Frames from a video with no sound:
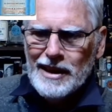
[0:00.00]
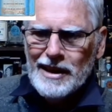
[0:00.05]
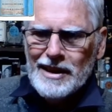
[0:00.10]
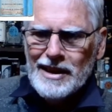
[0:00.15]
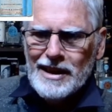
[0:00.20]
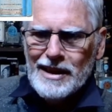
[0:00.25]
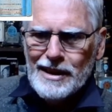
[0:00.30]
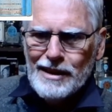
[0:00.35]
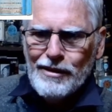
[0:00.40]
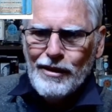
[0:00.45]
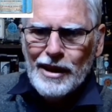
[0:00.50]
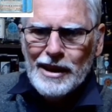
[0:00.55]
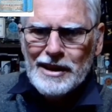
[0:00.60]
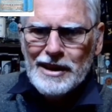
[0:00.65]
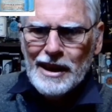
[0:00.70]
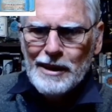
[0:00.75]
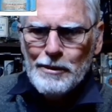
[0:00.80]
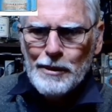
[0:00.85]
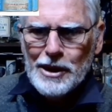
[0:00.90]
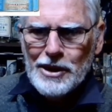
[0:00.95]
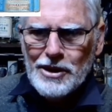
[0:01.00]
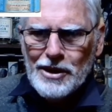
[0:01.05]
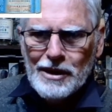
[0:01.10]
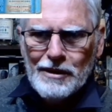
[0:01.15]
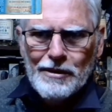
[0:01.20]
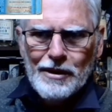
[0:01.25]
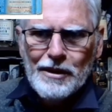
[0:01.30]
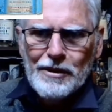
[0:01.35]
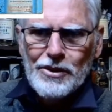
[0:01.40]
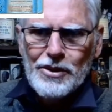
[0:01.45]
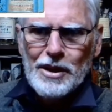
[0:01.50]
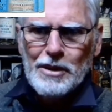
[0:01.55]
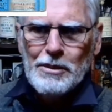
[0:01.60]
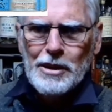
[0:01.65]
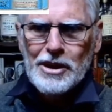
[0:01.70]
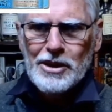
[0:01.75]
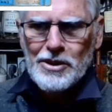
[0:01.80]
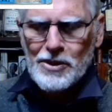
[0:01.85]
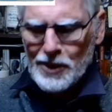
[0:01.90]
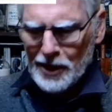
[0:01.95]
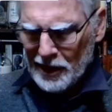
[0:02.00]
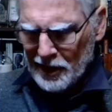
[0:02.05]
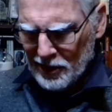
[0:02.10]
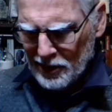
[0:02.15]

If I start mentioning Fever Tree Mediterranean